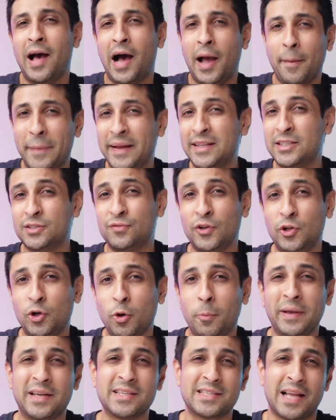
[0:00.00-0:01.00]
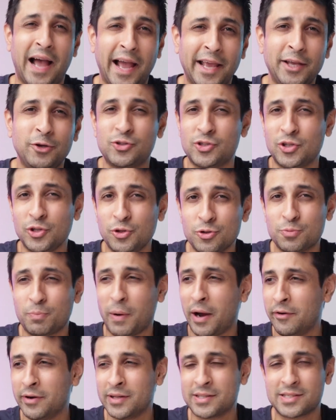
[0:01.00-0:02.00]
I made this video because I used to use
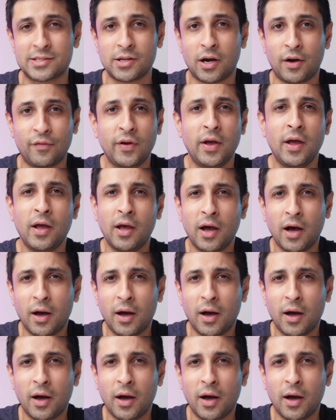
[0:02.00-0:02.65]
pirated stuff